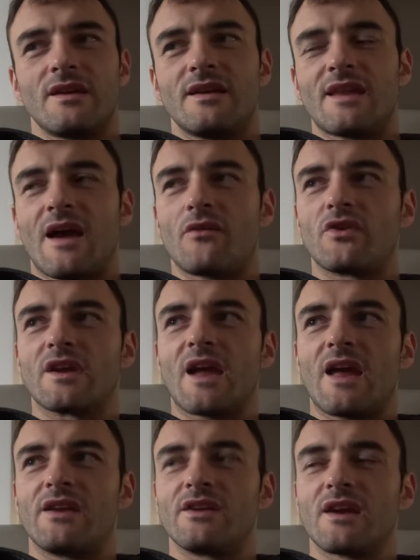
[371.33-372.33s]
and
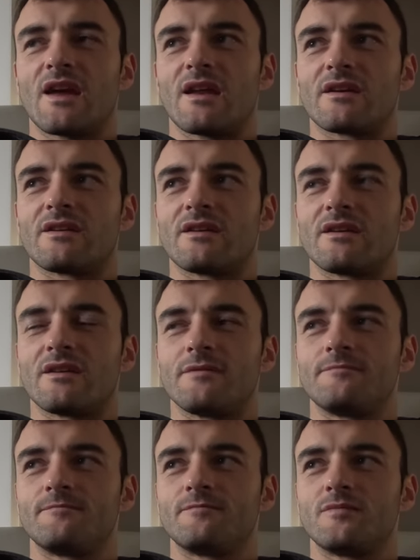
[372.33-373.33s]
again you get like
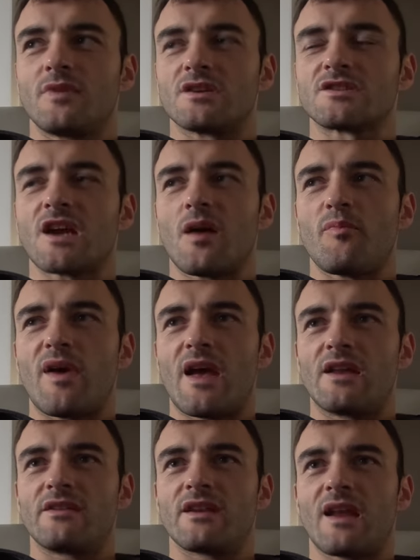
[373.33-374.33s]
a sharp
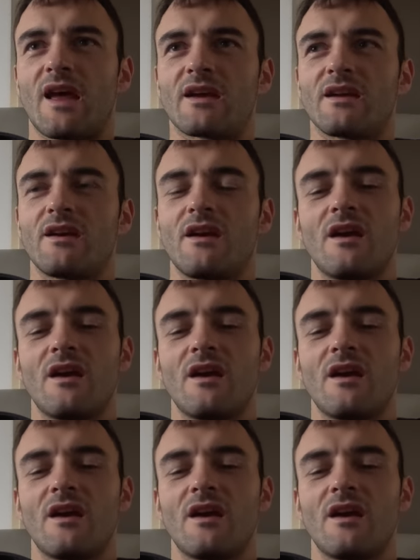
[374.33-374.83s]
pain in the leg